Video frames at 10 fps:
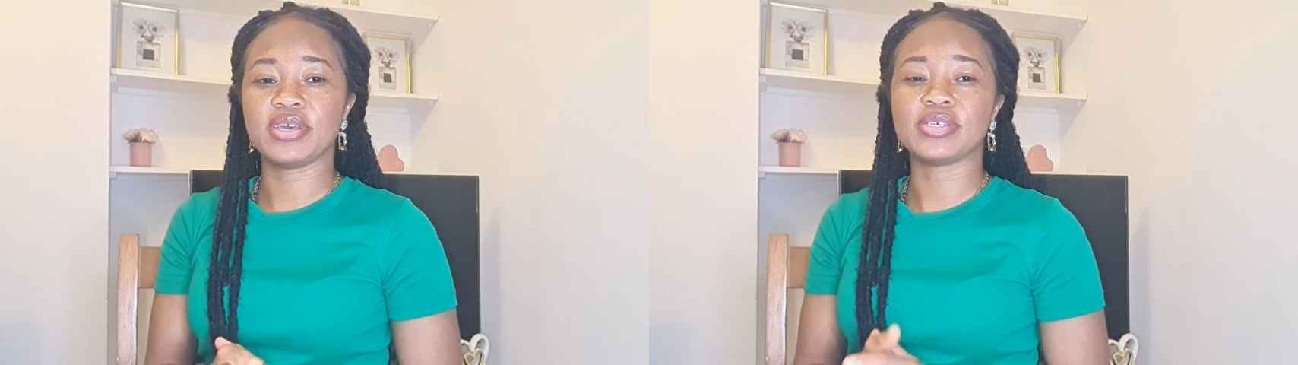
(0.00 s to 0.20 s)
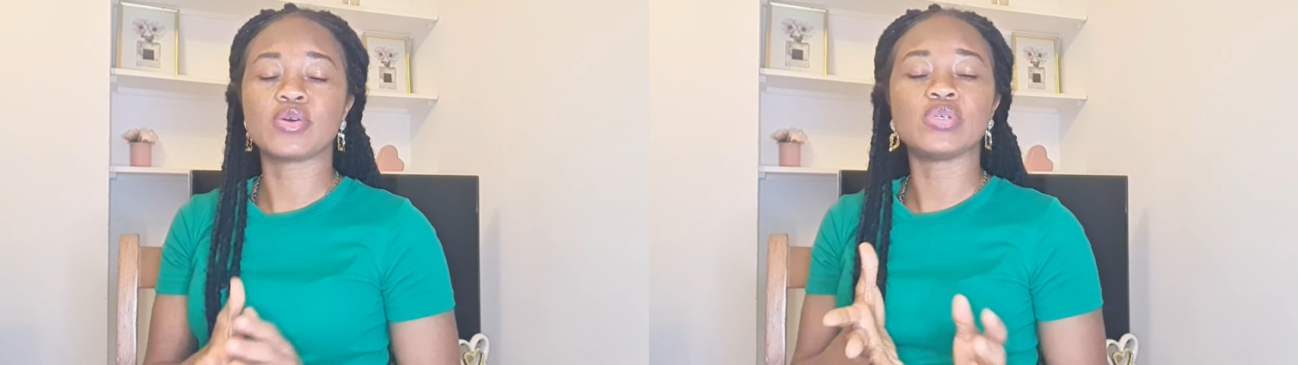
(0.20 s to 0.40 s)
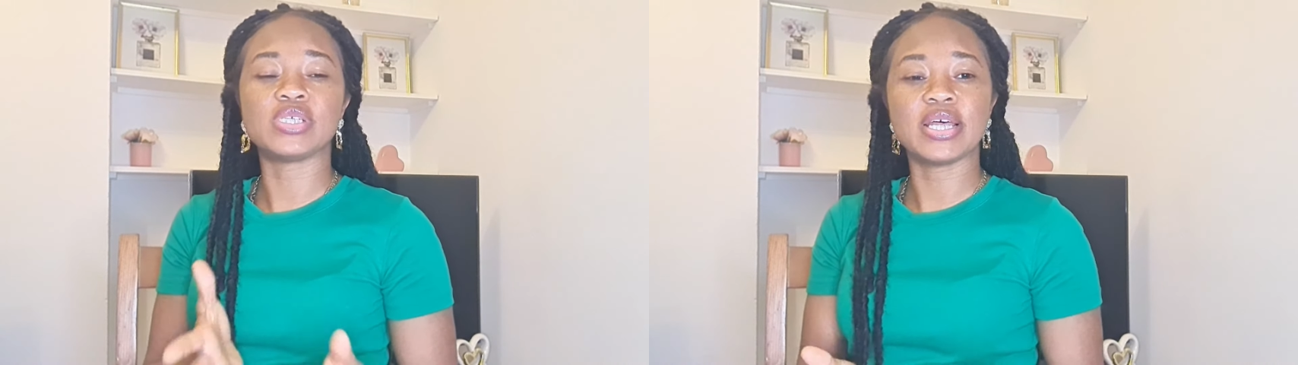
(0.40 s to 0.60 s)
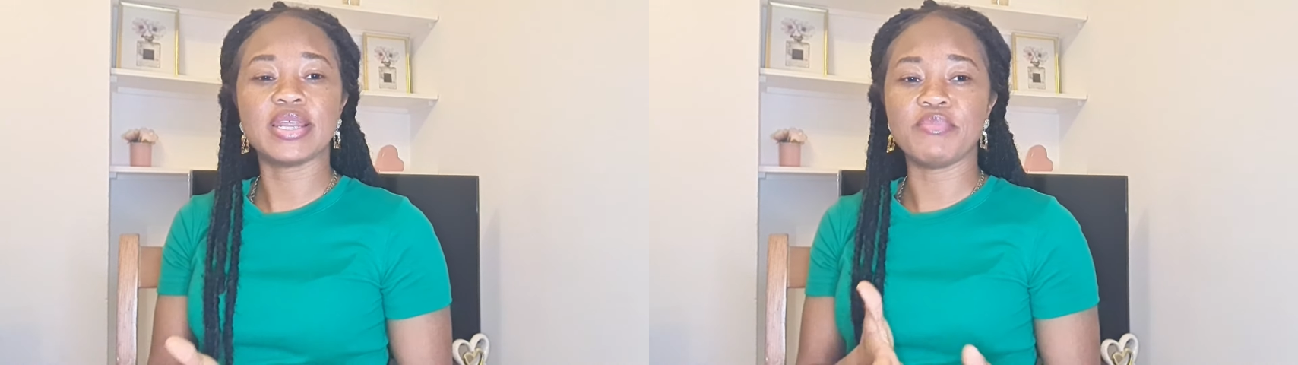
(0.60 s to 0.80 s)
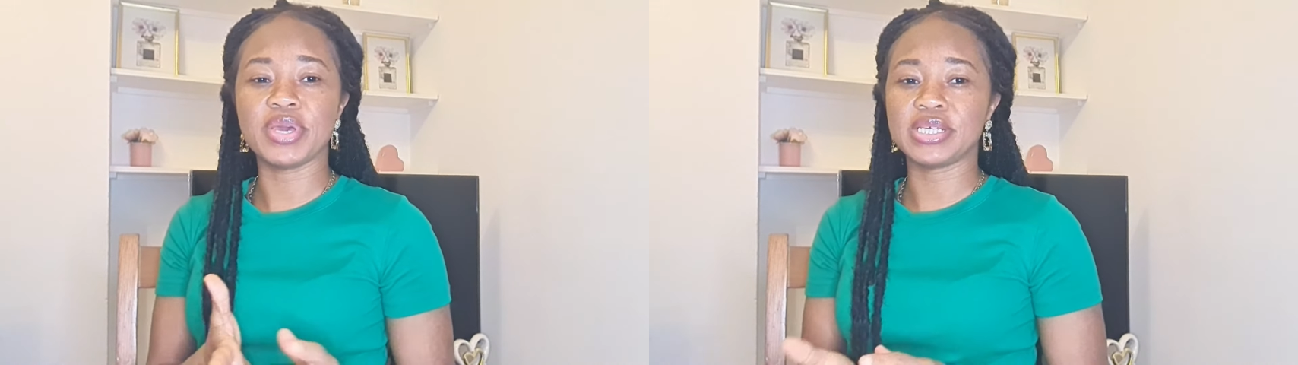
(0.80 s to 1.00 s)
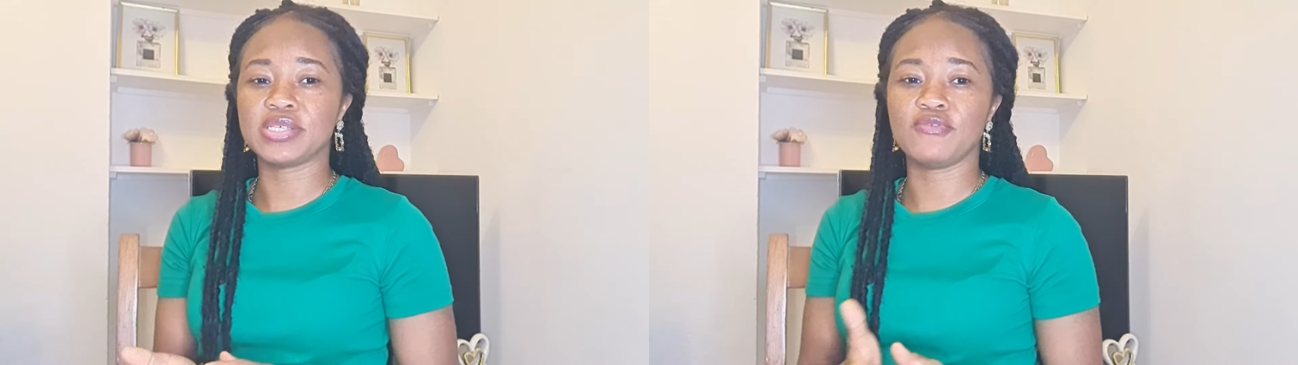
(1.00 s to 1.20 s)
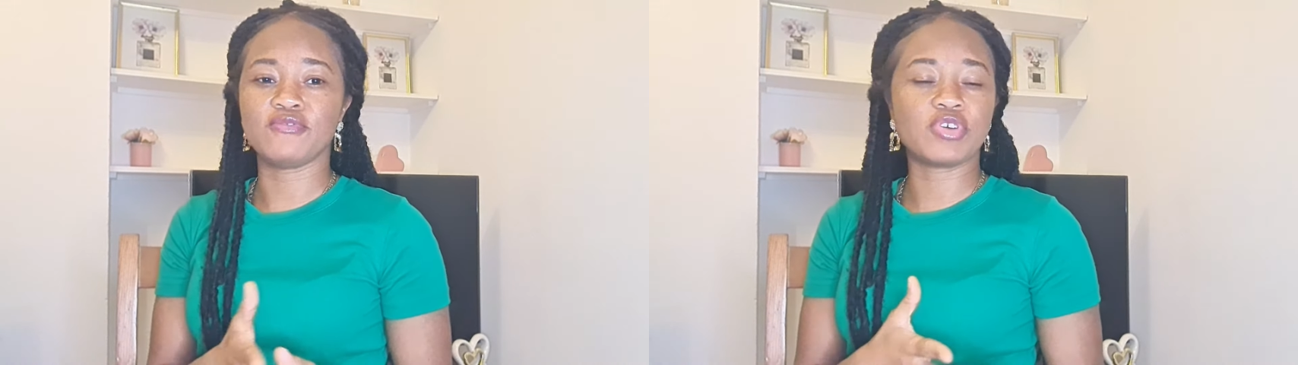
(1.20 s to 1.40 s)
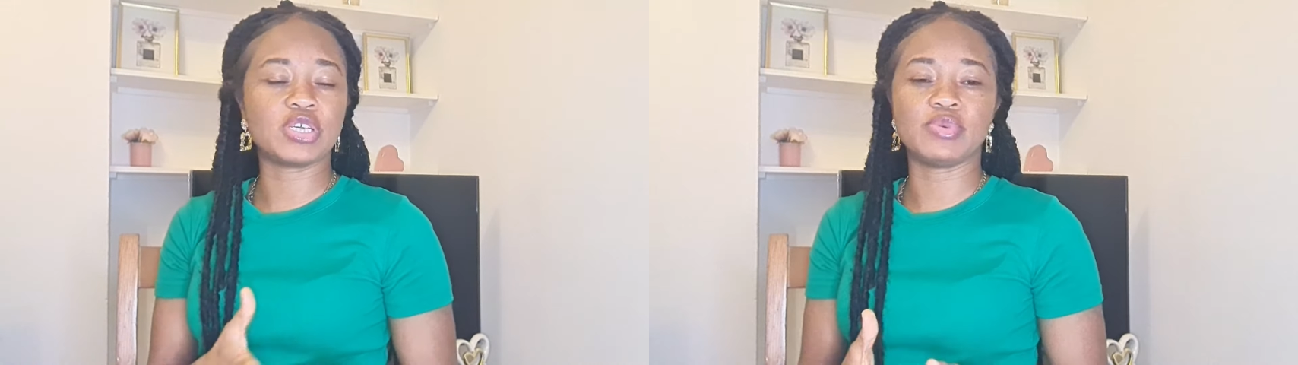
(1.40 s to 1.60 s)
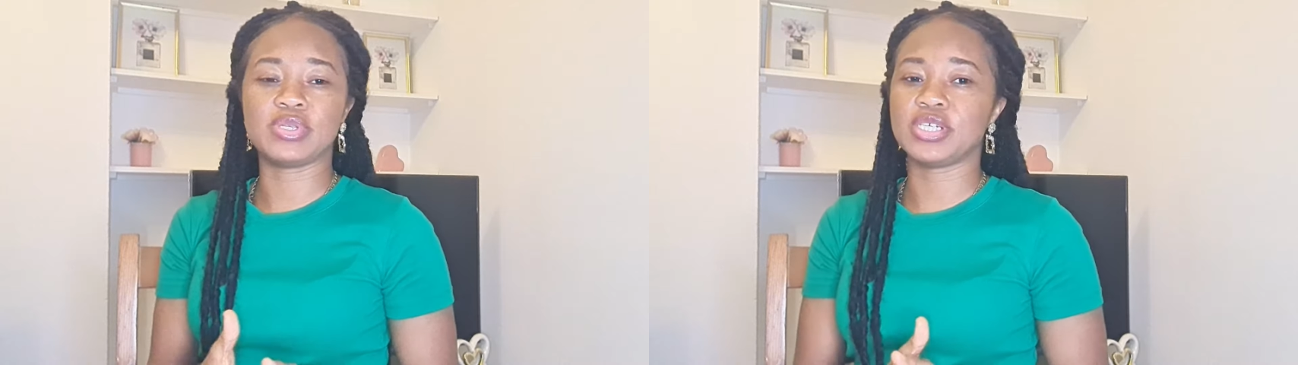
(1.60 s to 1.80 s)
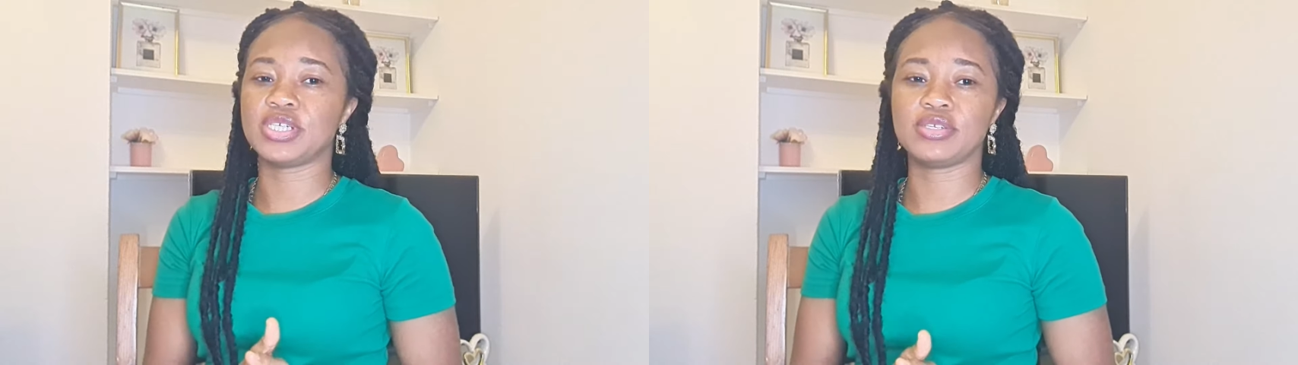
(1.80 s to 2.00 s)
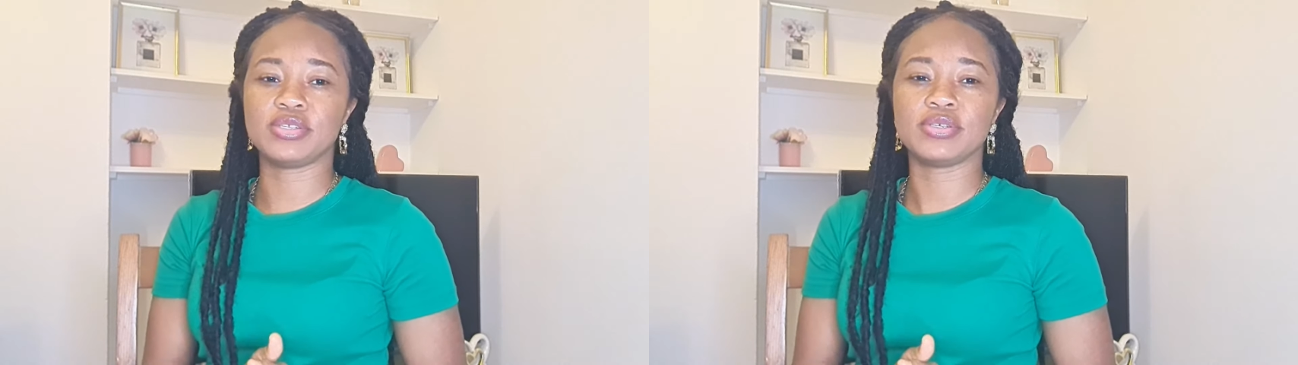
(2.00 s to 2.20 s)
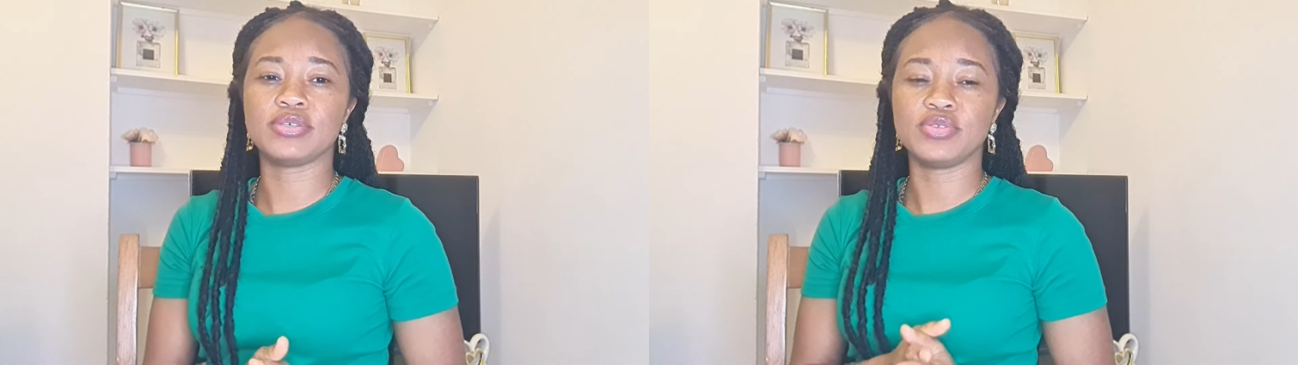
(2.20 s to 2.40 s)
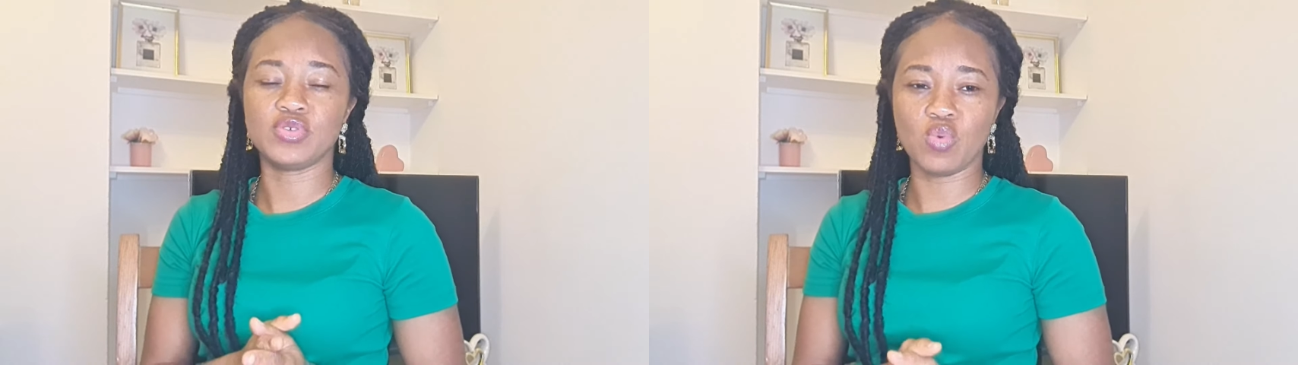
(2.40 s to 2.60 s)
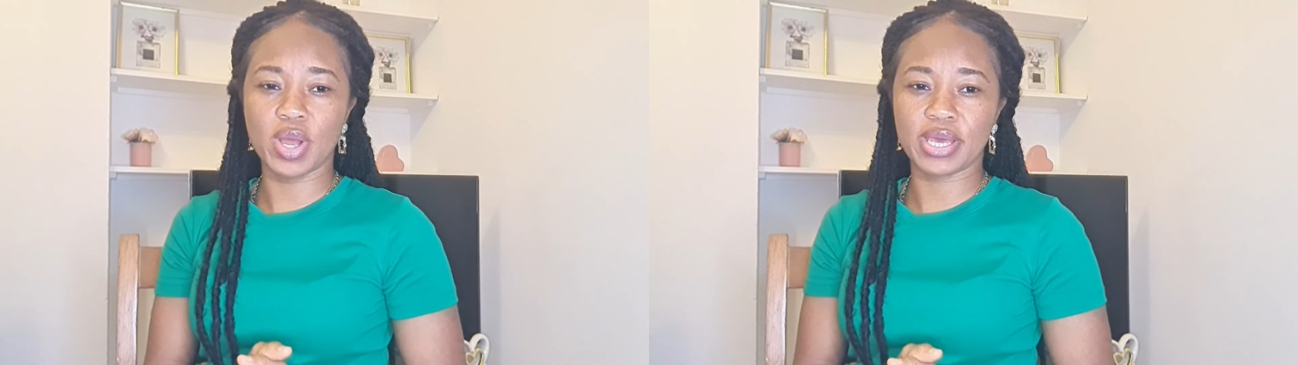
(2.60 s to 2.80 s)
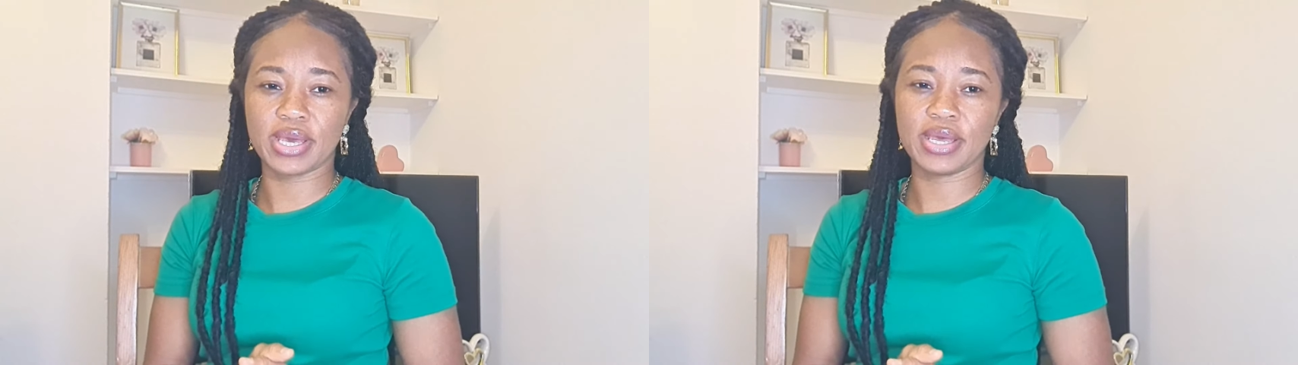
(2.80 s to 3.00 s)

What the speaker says: is consider the means of transportation to work.